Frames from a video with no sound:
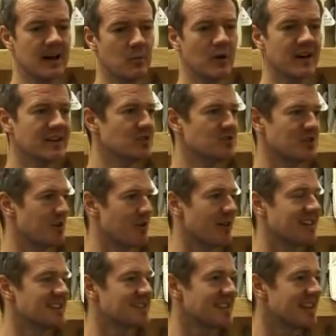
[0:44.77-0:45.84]
We're used to
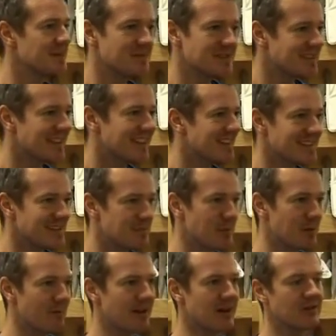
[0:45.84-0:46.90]
green seamers here that
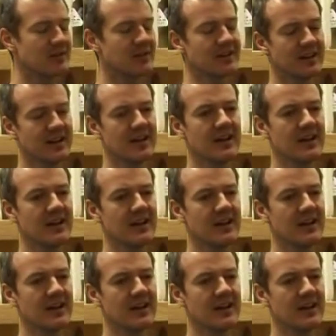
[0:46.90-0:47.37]
nip around and